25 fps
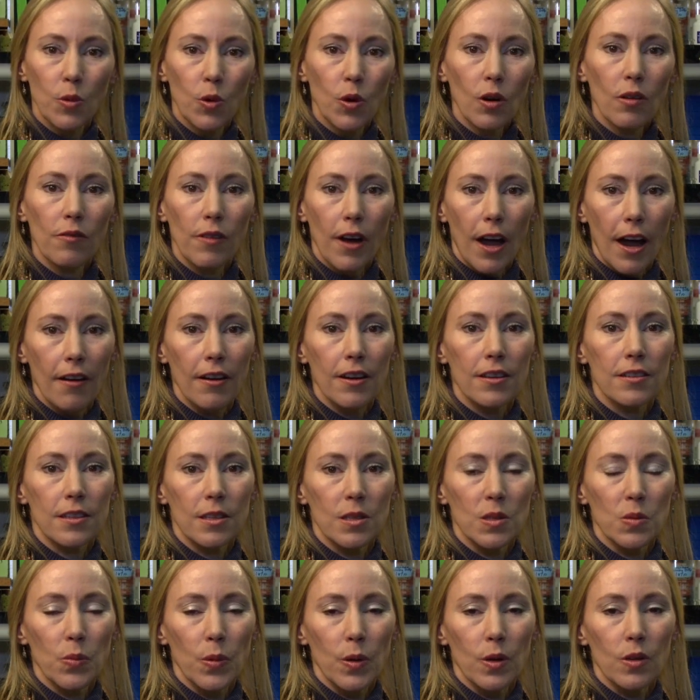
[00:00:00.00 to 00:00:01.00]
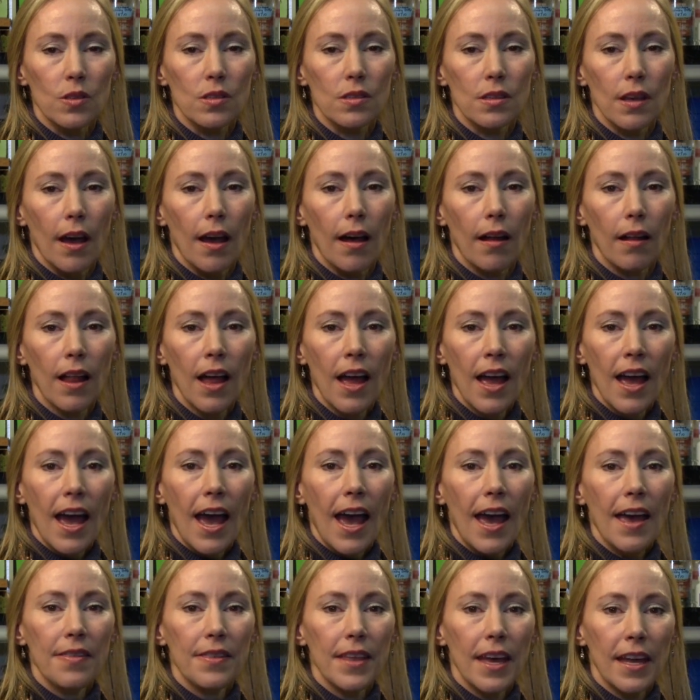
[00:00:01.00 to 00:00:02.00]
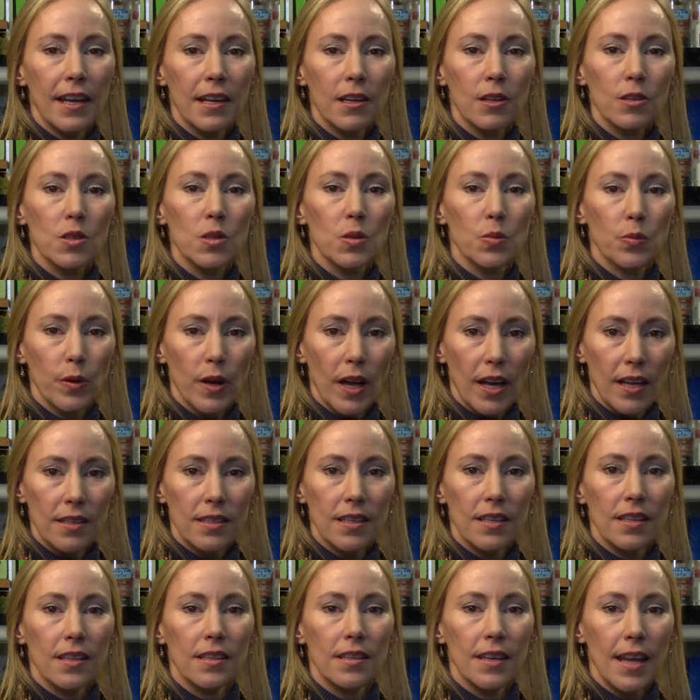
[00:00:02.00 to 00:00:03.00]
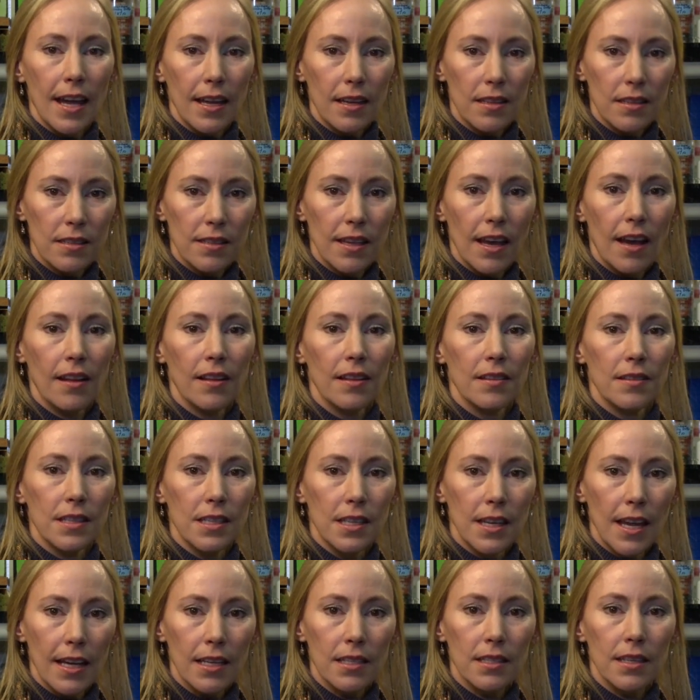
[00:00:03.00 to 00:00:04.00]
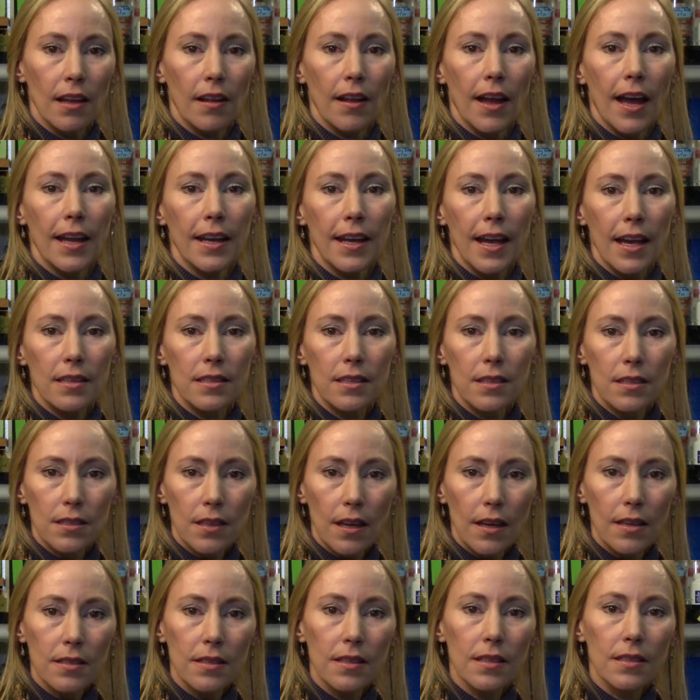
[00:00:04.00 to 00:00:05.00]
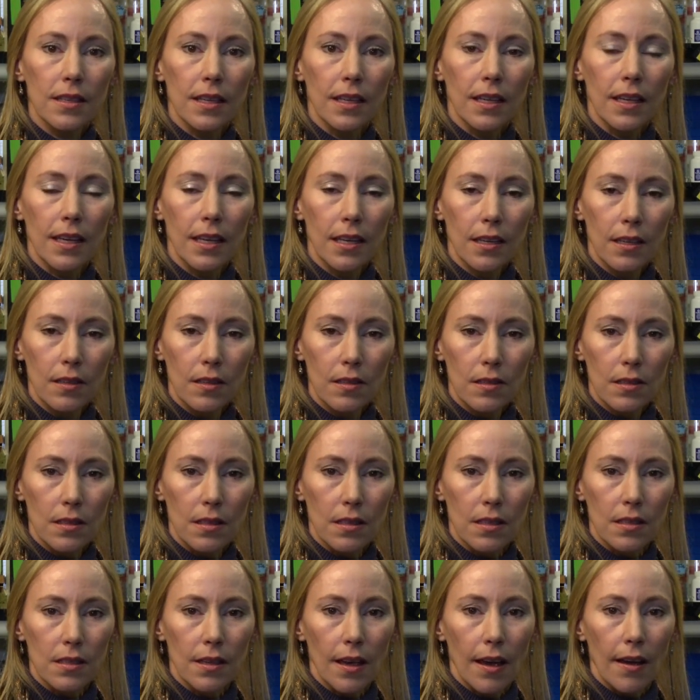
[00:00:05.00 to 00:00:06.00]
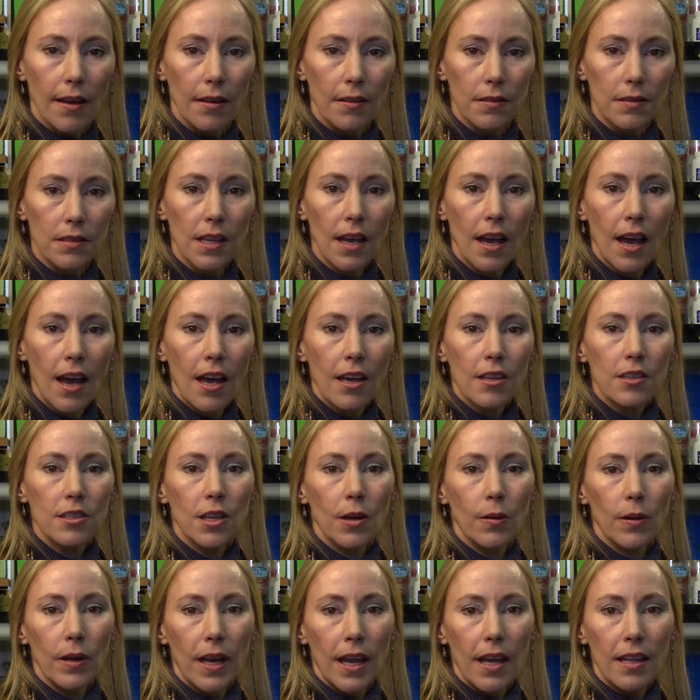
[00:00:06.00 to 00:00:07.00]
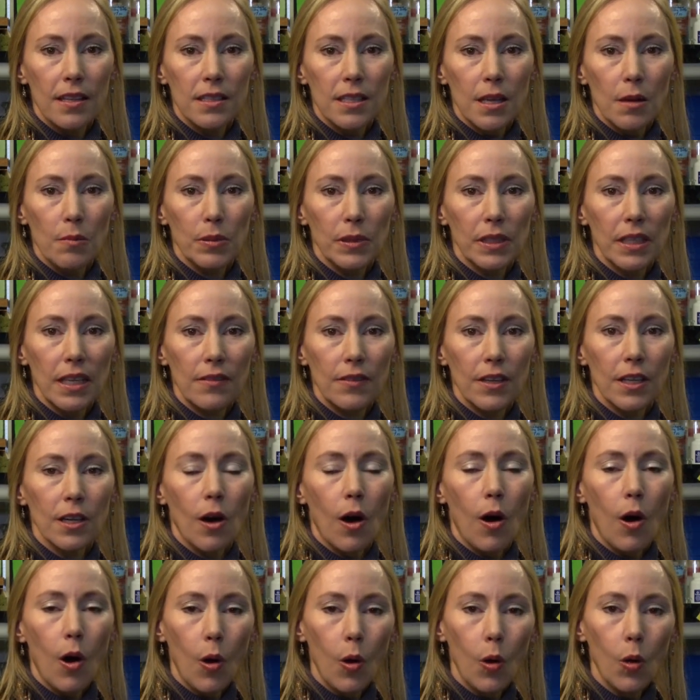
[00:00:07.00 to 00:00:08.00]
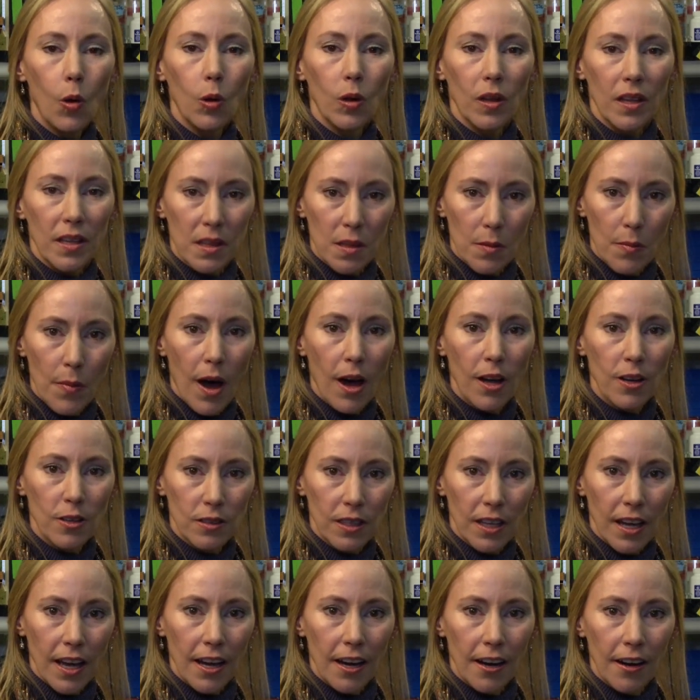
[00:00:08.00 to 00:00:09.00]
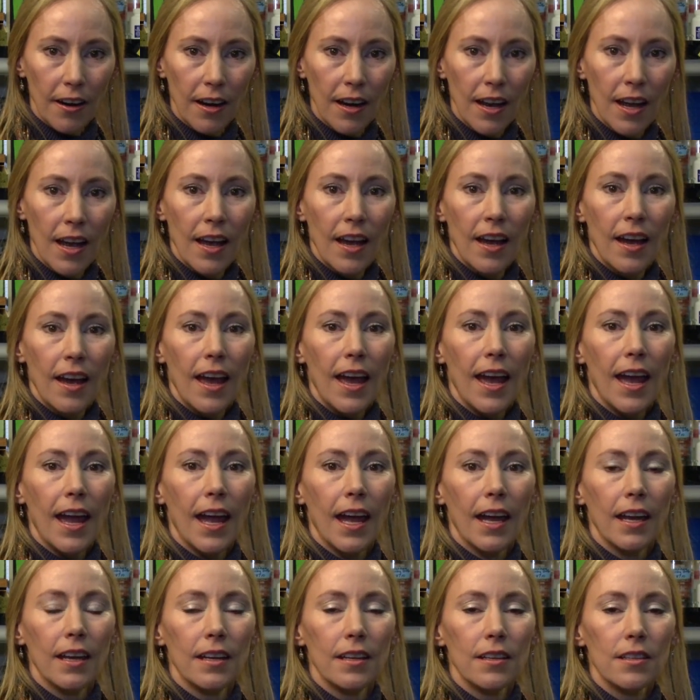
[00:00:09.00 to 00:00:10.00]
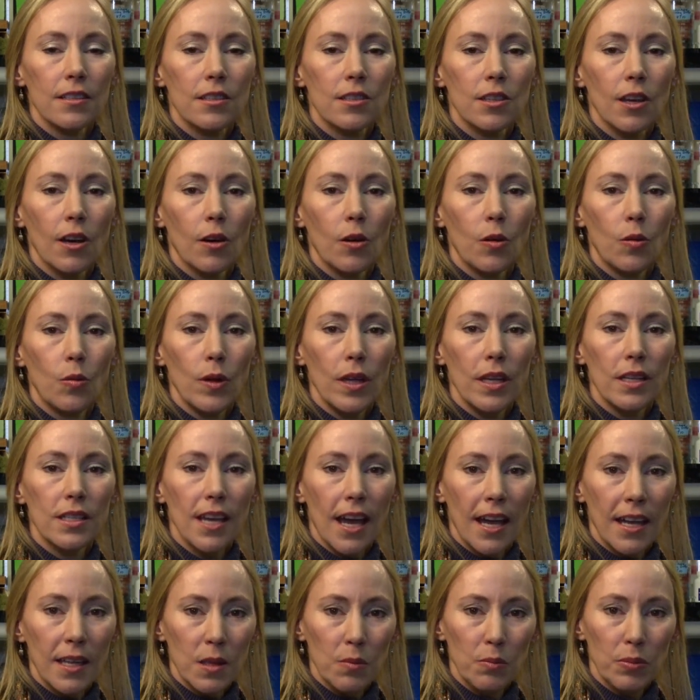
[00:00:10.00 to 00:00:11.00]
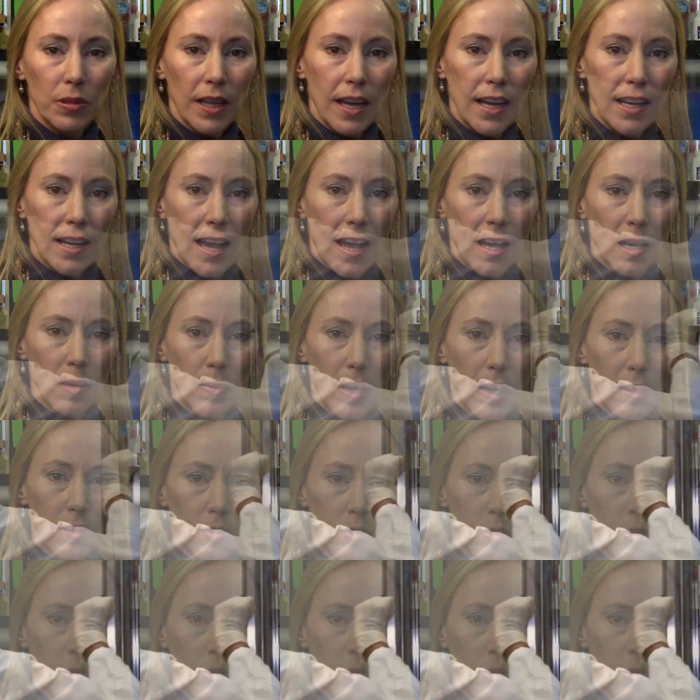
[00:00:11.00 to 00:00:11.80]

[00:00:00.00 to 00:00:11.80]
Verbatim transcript: more viruses per cell. And then it'll spread to the next cell and the next cell. And as it does this, it kills the cells. So it ends up leaving a hole in the monolayer. And so we take the plate out about